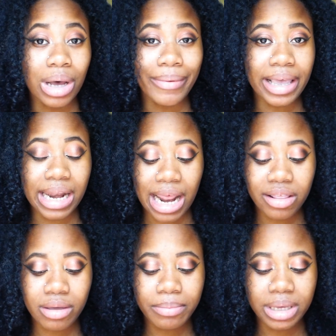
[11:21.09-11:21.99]
I would get out
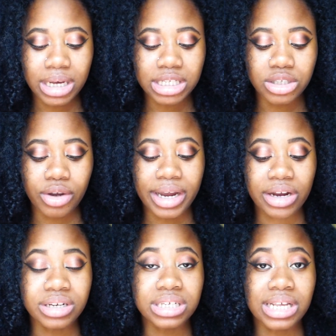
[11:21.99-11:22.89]
of them because your
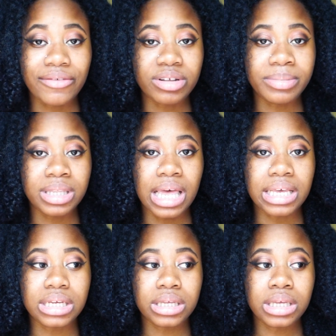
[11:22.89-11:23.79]
hair does have to be like